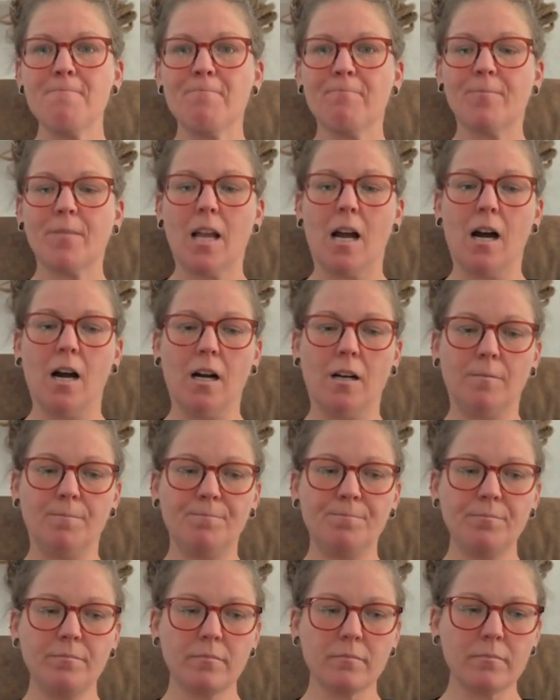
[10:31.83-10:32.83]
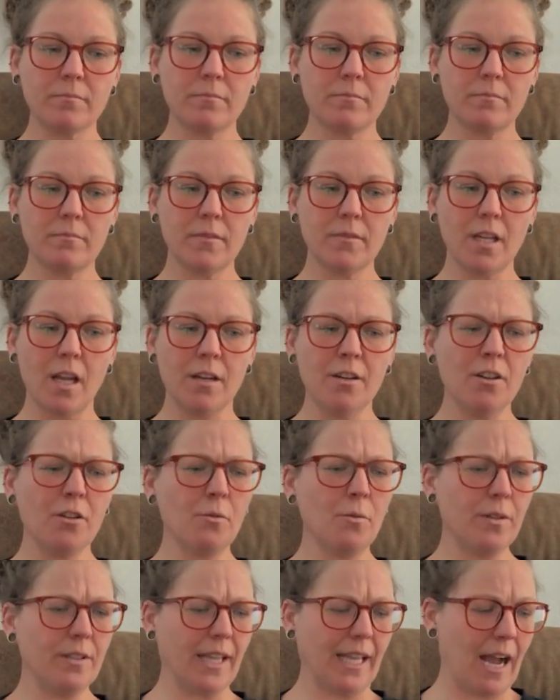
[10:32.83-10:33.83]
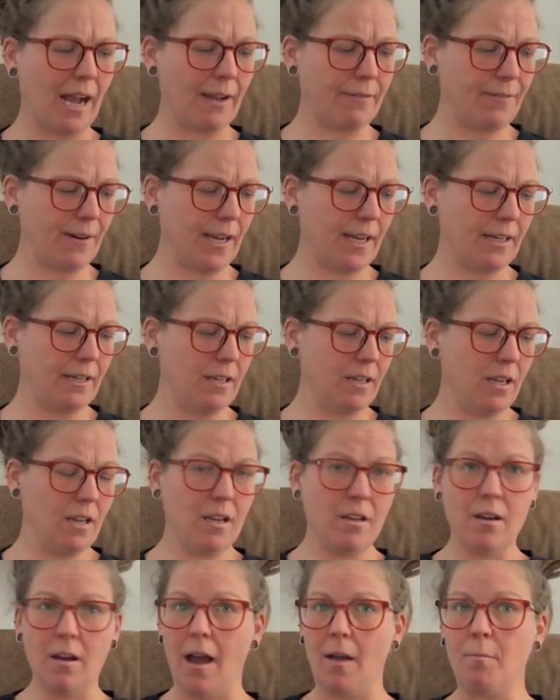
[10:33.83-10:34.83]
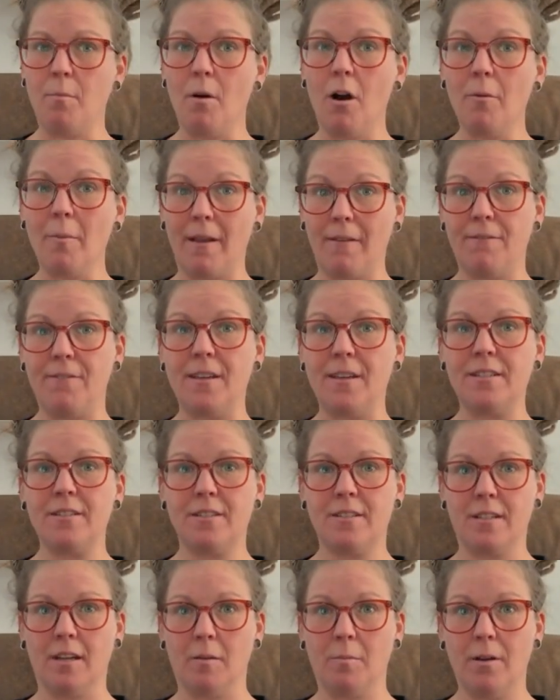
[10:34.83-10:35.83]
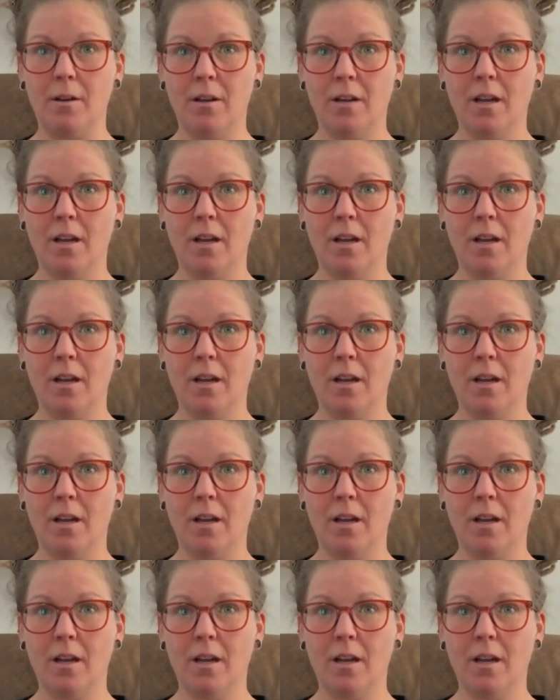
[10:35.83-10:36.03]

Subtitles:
Um, Another one, like I find I ball my fists up.